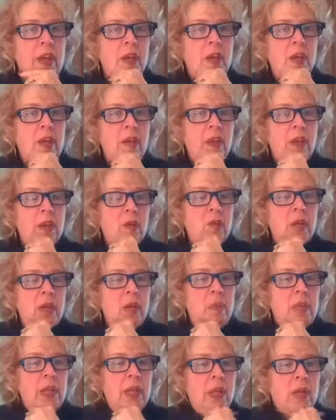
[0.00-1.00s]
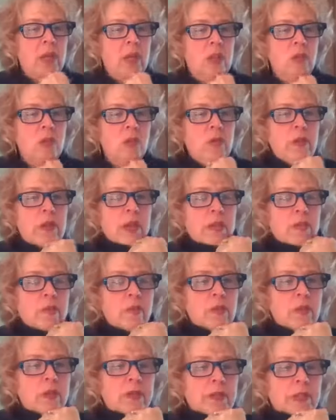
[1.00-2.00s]
on that rebate, are you doing that
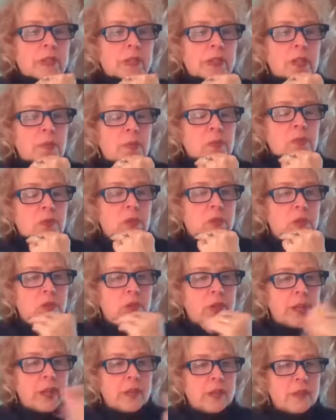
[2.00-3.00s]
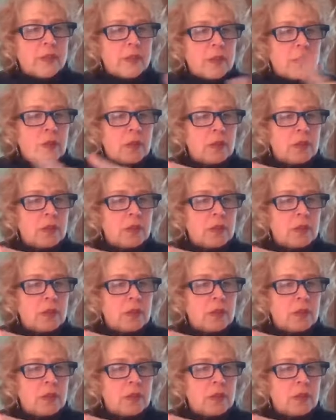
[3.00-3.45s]
through the system, through the transfer?